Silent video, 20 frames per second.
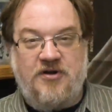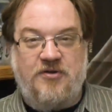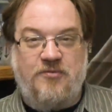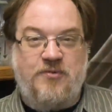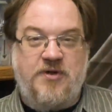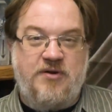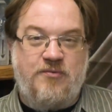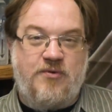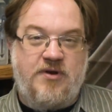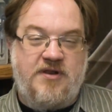to
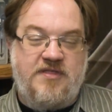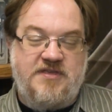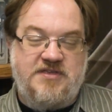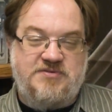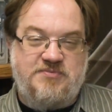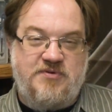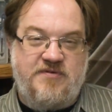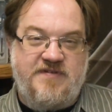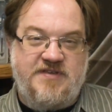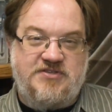win one of
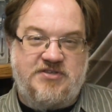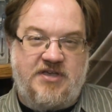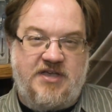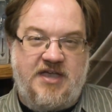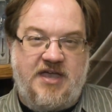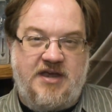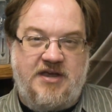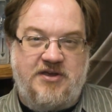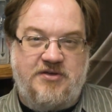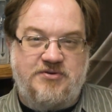these movies, all you
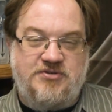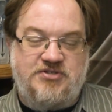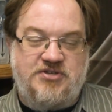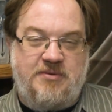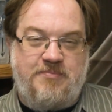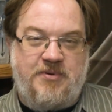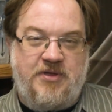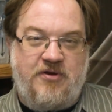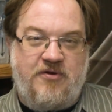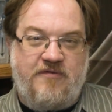got to do is
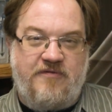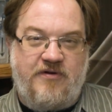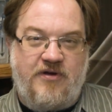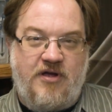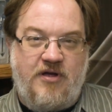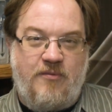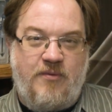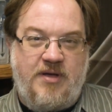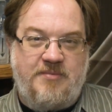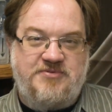jump on over to
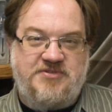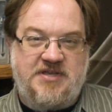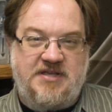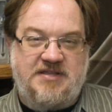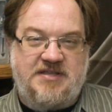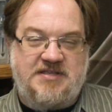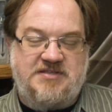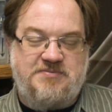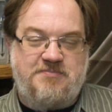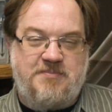our website, that's